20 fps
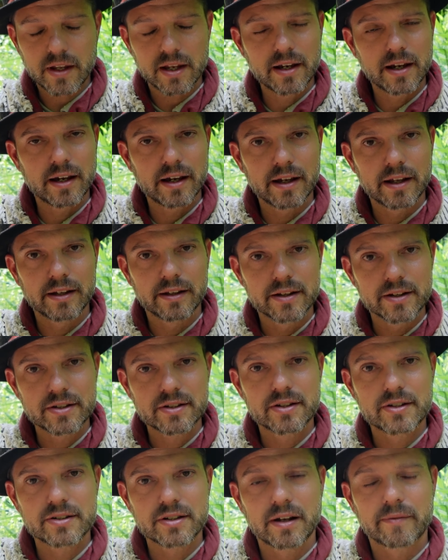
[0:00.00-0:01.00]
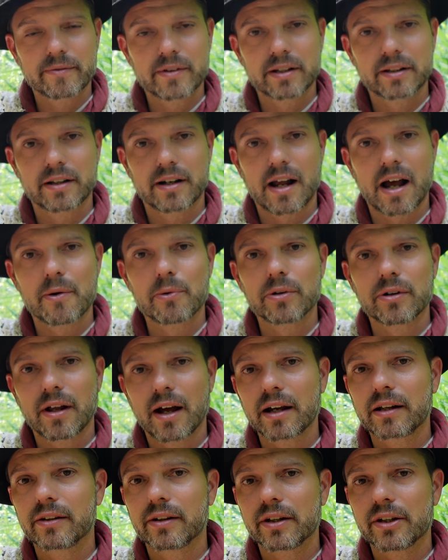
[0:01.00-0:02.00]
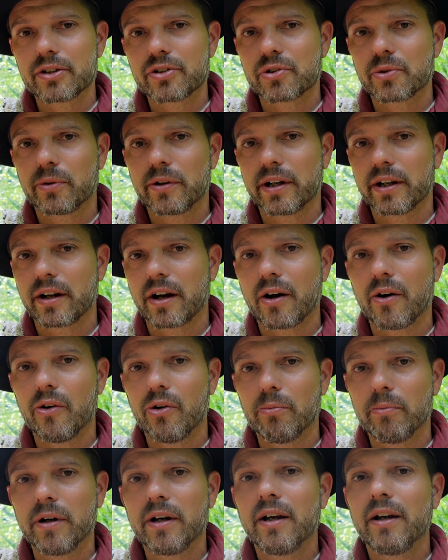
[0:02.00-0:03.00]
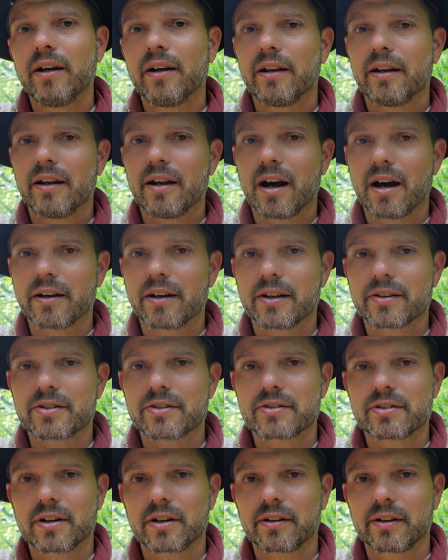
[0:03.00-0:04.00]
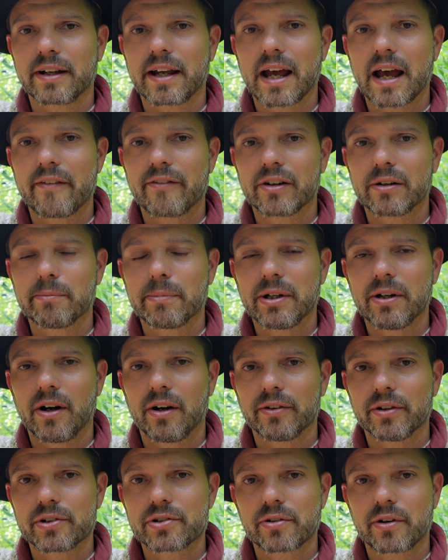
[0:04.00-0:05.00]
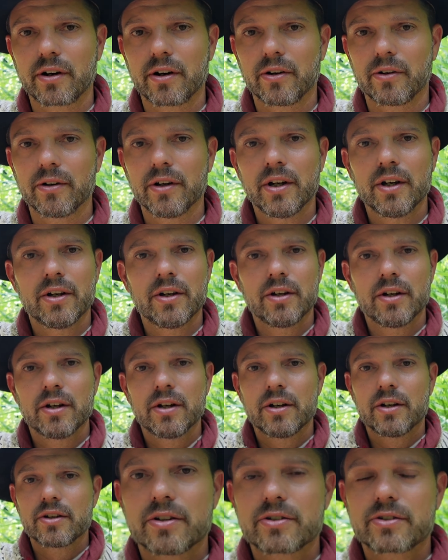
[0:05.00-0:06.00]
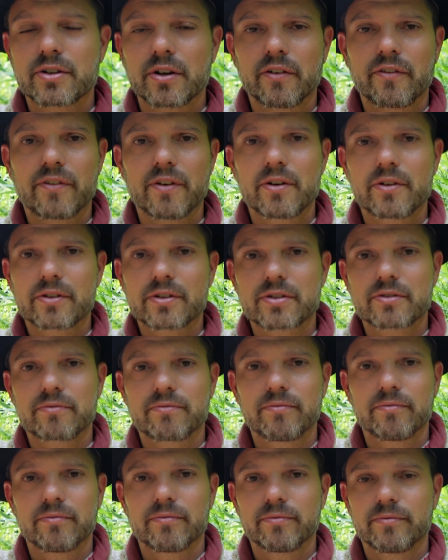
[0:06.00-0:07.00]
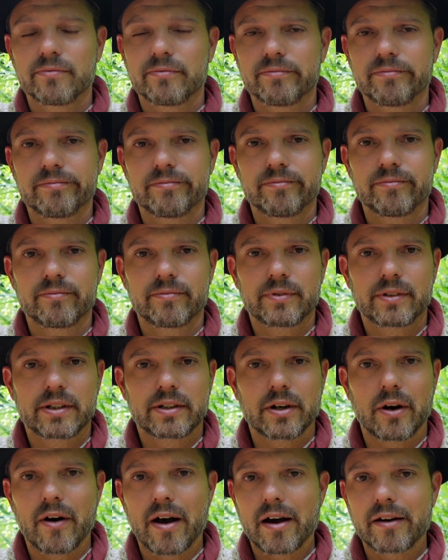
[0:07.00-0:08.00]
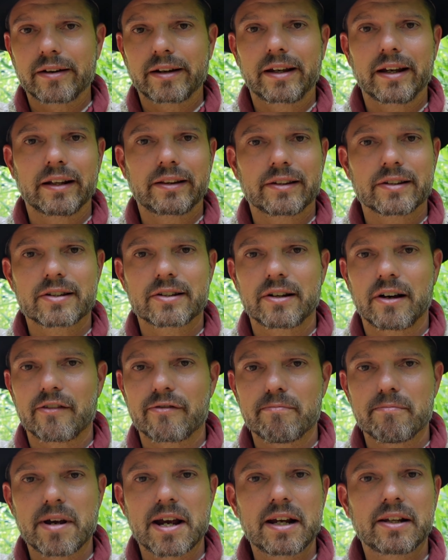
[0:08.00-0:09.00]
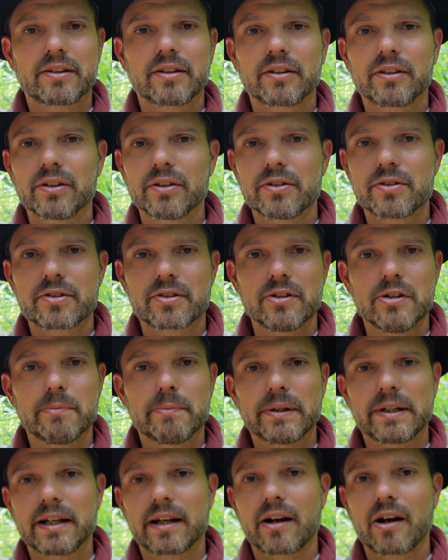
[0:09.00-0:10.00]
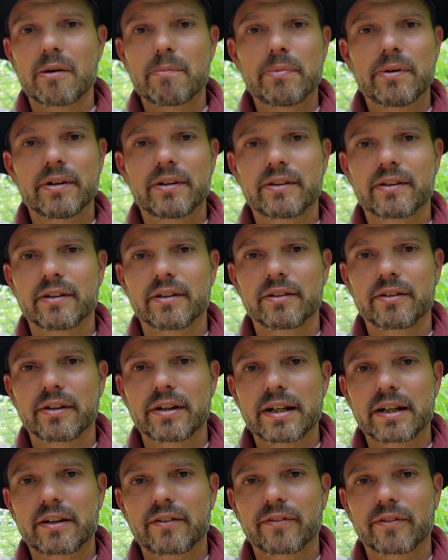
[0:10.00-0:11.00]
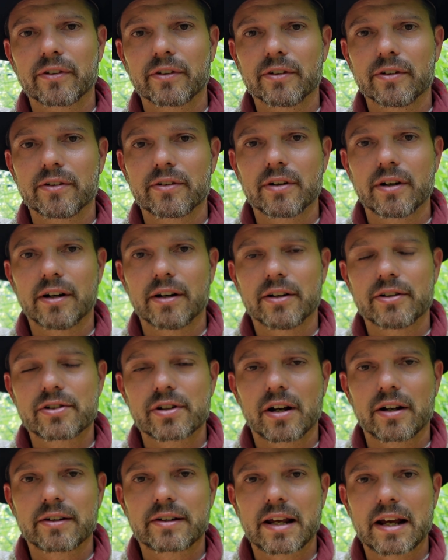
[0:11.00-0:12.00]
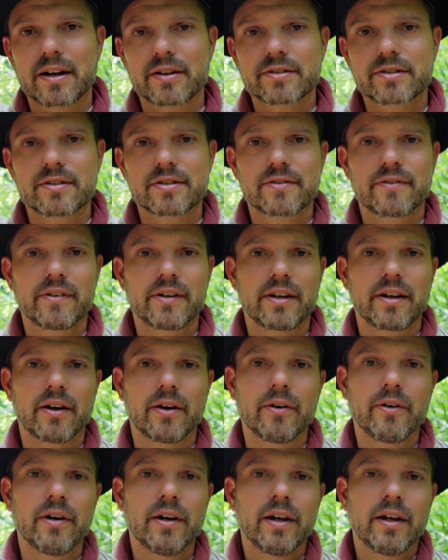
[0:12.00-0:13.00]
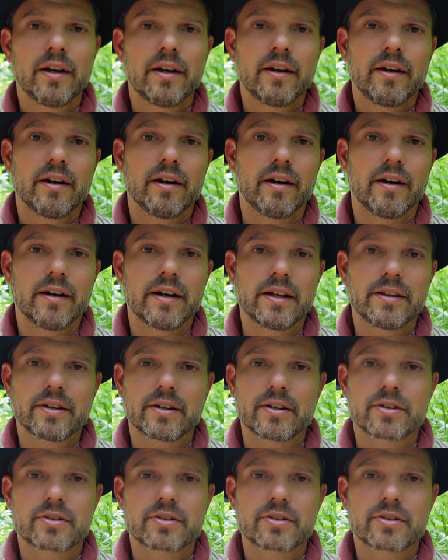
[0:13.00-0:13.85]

and this is something that I will likely enjoy at home, not necessarily having to be on the trail. So, folks, go out and get the stuff. Make the glue soup. Again, I'll put the link for uh, Jon Townsend's video uh, in the